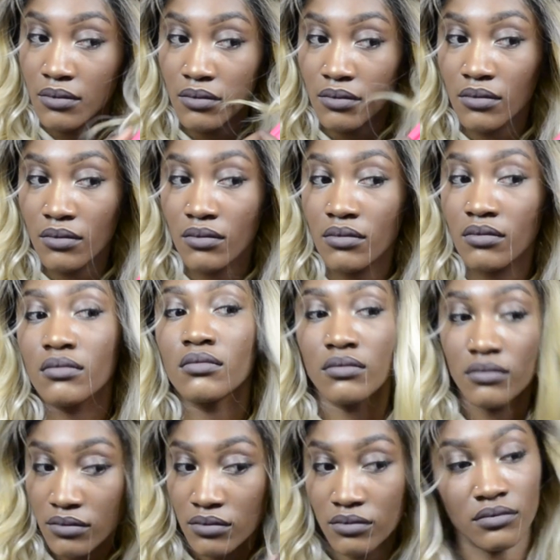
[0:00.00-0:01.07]
um,
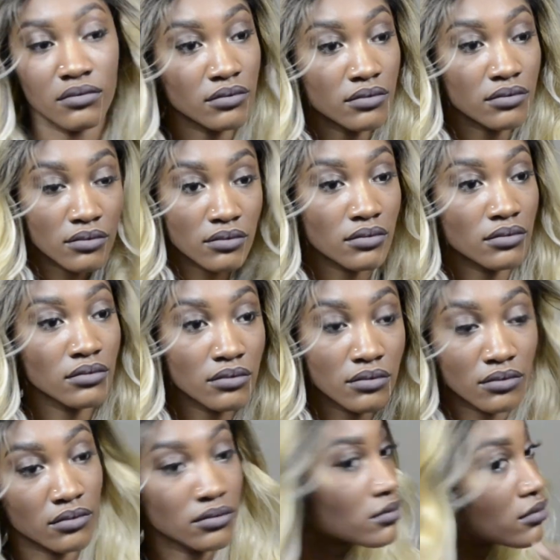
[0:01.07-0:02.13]
just you know with some
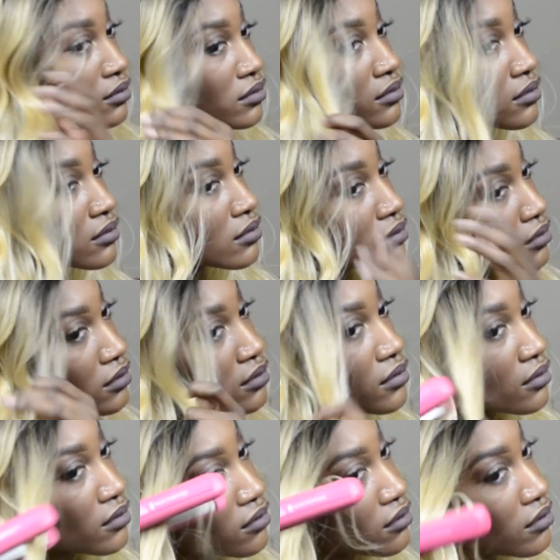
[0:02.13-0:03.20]
little loose
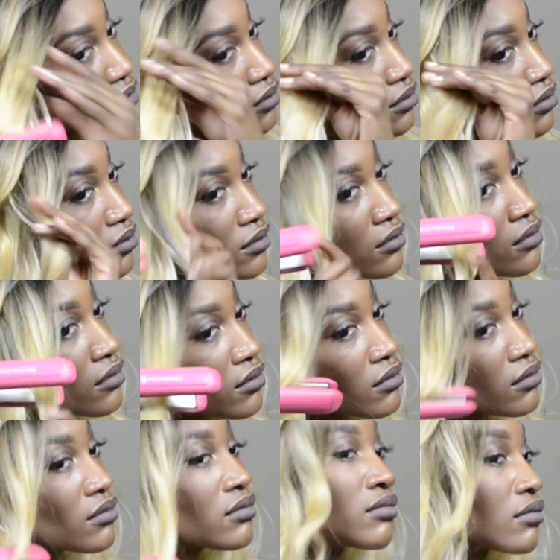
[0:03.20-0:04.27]
waves so I really
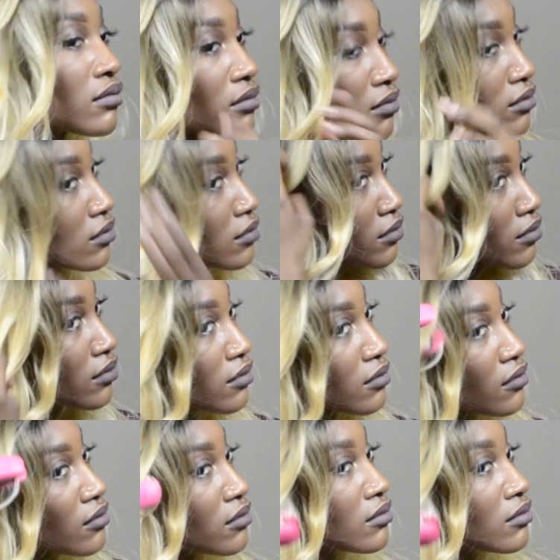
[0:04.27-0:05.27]
like this look here